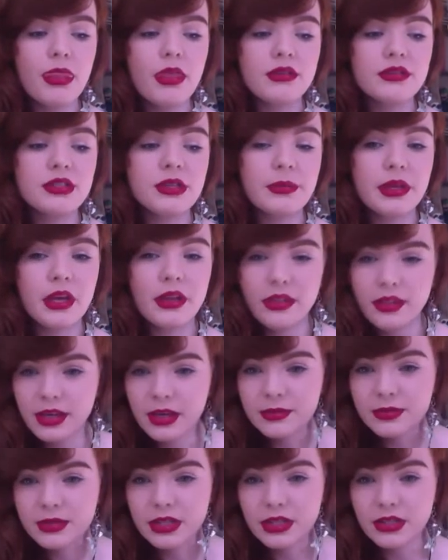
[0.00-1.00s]
some of the other
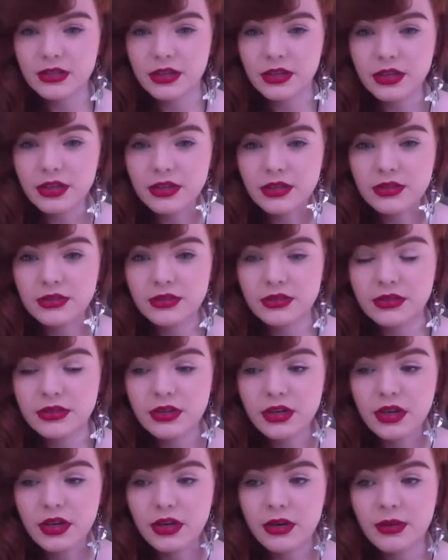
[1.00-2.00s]
lipsticks I use,
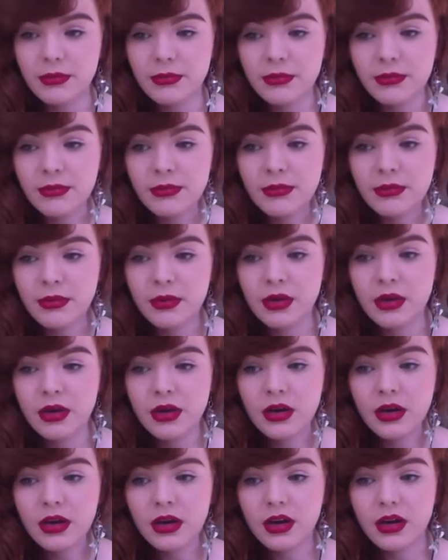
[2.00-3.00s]

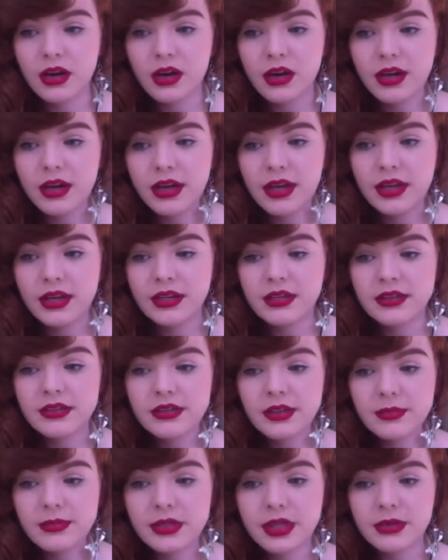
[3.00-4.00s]
I
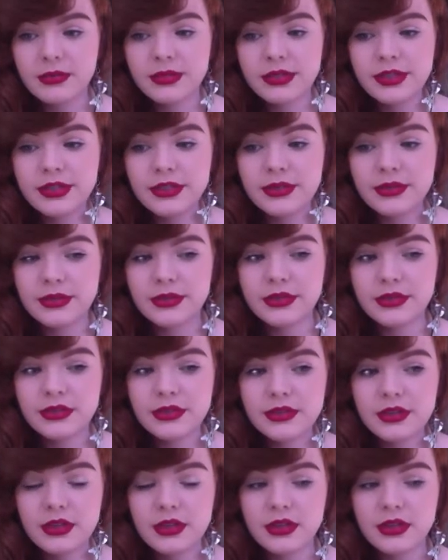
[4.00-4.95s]
sometimes use